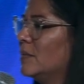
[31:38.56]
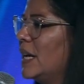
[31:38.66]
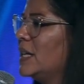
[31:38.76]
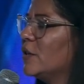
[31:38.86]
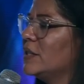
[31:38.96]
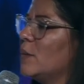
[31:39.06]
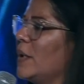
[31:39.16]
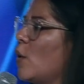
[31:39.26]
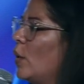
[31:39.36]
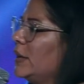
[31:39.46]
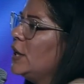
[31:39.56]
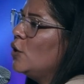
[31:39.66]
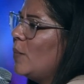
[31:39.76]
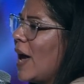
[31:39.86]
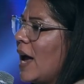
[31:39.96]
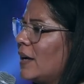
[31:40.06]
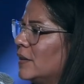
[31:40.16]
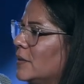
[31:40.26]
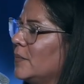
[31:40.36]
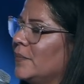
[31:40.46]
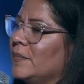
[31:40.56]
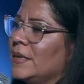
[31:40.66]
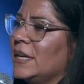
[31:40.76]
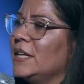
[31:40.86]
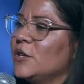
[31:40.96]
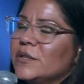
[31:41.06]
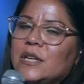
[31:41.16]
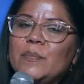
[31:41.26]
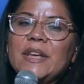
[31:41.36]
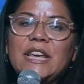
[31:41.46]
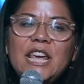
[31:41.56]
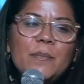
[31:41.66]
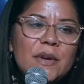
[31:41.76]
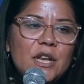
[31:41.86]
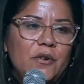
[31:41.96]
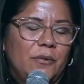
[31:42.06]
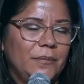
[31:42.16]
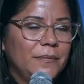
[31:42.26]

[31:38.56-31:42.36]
Is there something holding you back? Is there something keeping you?